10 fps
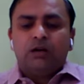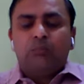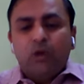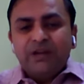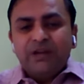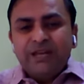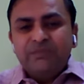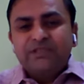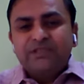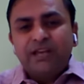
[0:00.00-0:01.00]
Ball
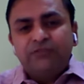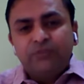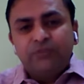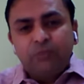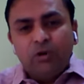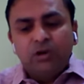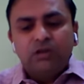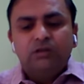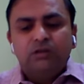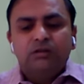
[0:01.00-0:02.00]
games like
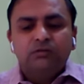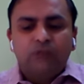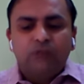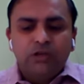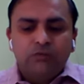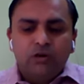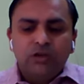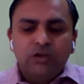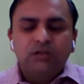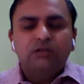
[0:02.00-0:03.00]
football,
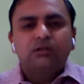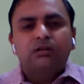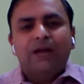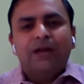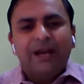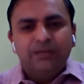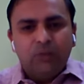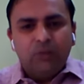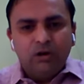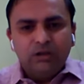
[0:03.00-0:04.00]
volleyball,
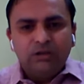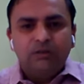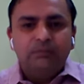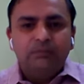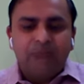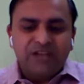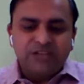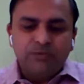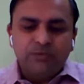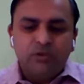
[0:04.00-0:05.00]
handball,
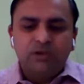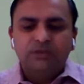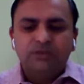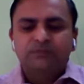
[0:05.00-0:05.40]
basketball